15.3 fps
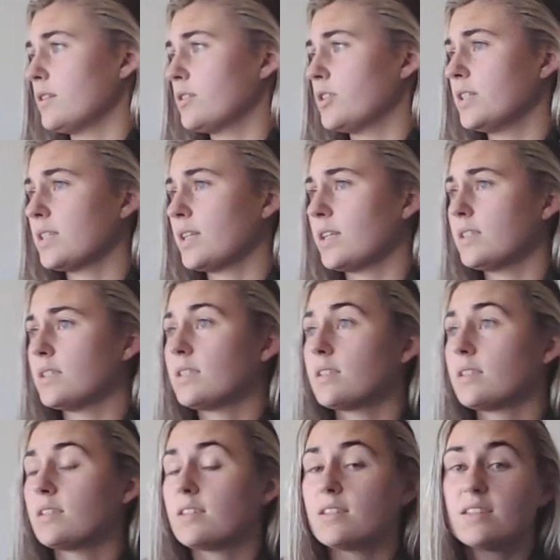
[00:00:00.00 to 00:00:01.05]

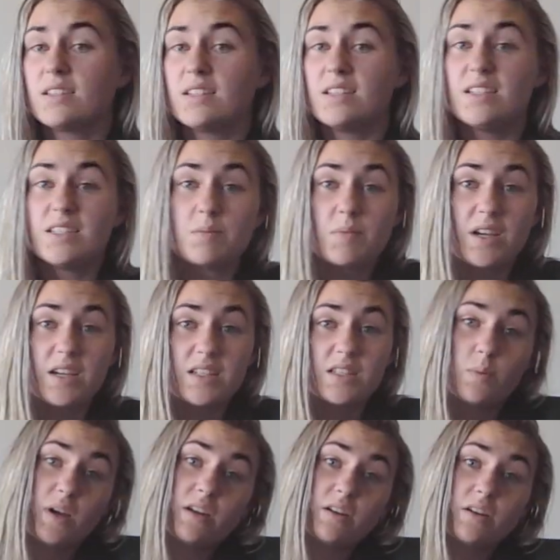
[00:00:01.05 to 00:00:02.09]
"It's my
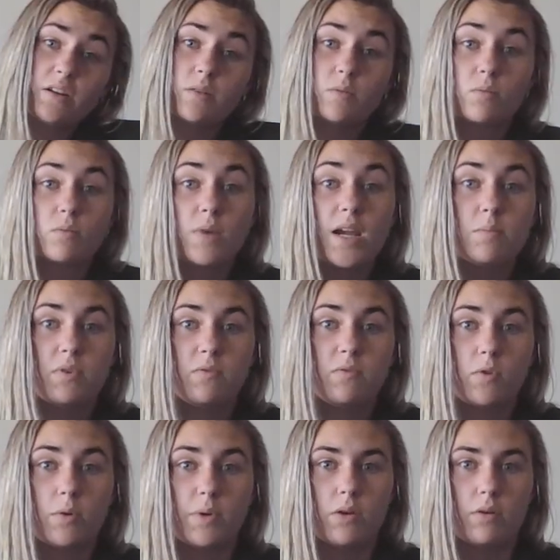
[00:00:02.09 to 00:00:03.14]
sweater right
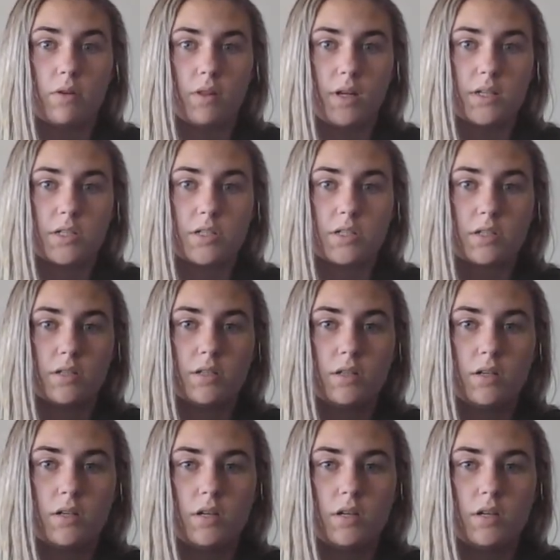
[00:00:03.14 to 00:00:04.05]
before we go to lunch."